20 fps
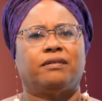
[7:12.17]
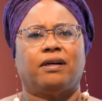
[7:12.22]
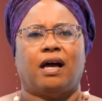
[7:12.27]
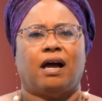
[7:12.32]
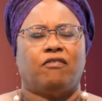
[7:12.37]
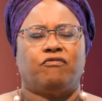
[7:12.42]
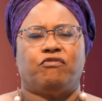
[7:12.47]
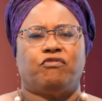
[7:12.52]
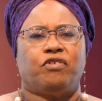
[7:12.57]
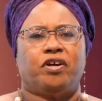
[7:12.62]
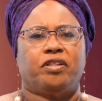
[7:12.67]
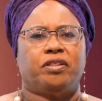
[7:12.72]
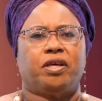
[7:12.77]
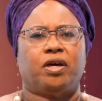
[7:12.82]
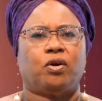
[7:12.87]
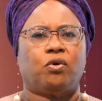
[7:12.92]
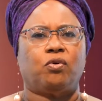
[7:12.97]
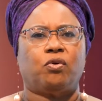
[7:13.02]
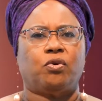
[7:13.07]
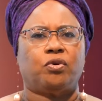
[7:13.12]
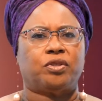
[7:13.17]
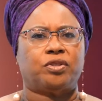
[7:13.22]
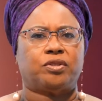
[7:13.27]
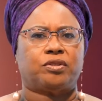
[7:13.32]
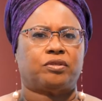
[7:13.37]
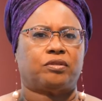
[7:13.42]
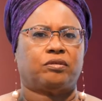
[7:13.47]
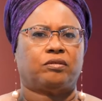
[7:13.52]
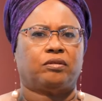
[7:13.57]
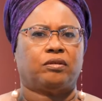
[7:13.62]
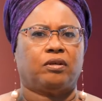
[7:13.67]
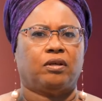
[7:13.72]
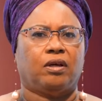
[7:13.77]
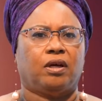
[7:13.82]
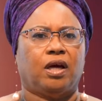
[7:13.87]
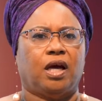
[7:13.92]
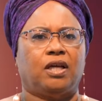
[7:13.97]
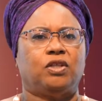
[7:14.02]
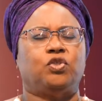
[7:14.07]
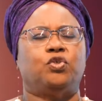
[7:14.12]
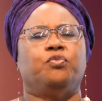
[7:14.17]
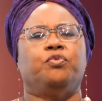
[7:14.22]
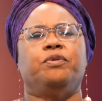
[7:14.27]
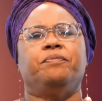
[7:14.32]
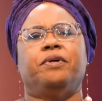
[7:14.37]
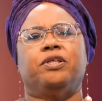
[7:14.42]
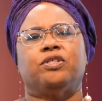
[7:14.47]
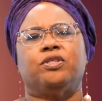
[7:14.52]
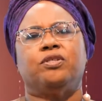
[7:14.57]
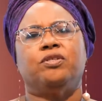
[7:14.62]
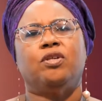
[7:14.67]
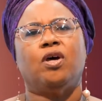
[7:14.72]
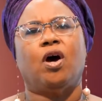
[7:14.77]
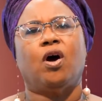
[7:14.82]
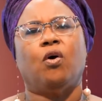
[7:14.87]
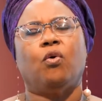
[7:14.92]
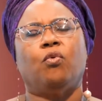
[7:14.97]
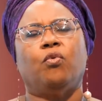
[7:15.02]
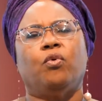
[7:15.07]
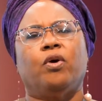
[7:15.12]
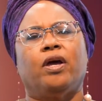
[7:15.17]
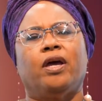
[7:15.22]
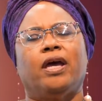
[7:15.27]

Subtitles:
have run their course, and so we must now